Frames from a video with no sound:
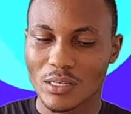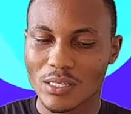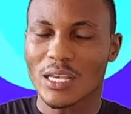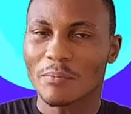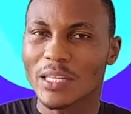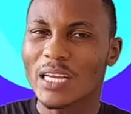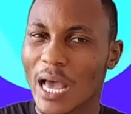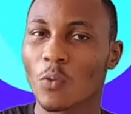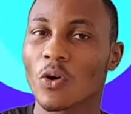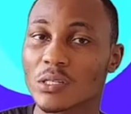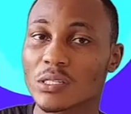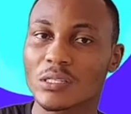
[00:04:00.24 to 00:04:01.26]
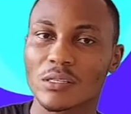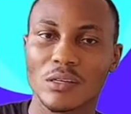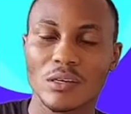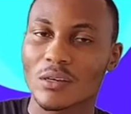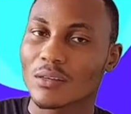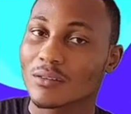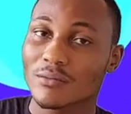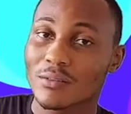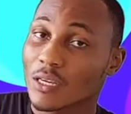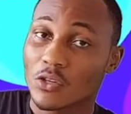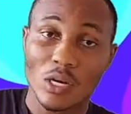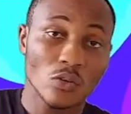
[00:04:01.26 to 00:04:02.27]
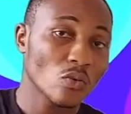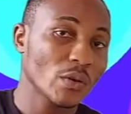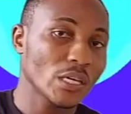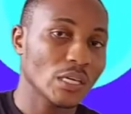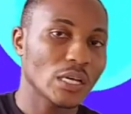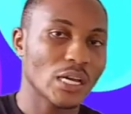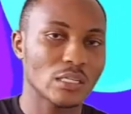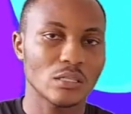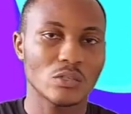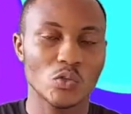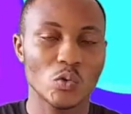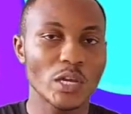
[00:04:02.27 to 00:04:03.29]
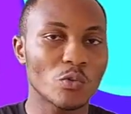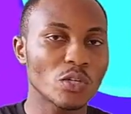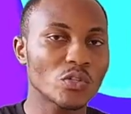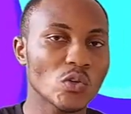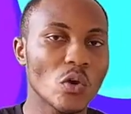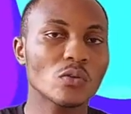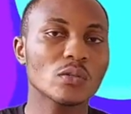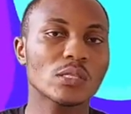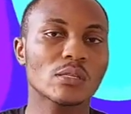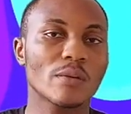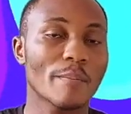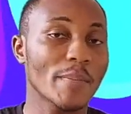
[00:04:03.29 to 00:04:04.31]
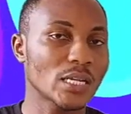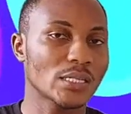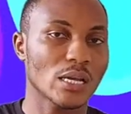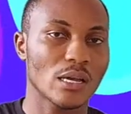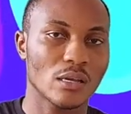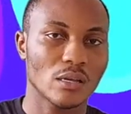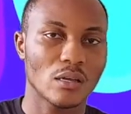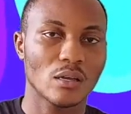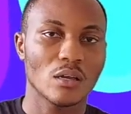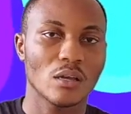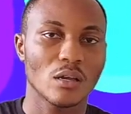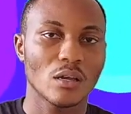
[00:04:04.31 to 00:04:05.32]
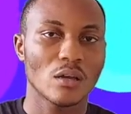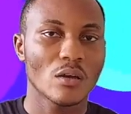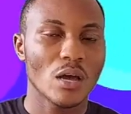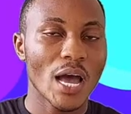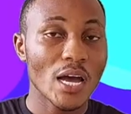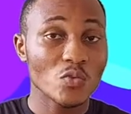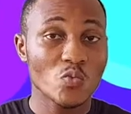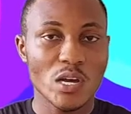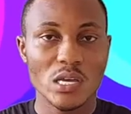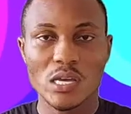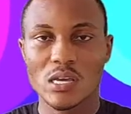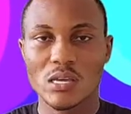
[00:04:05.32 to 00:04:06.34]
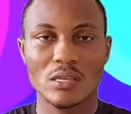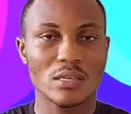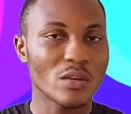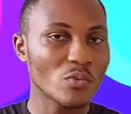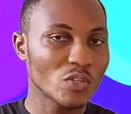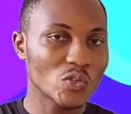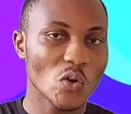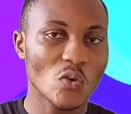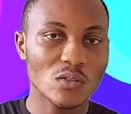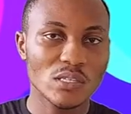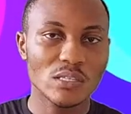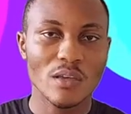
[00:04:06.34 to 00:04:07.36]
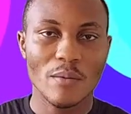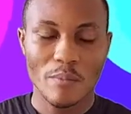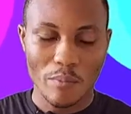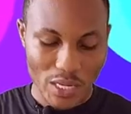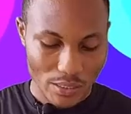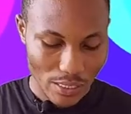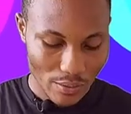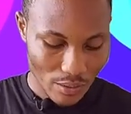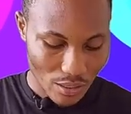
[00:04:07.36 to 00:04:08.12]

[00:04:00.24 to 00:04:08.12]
is something I want, then you are not working hard. So the results matter. Hard work, the results matter.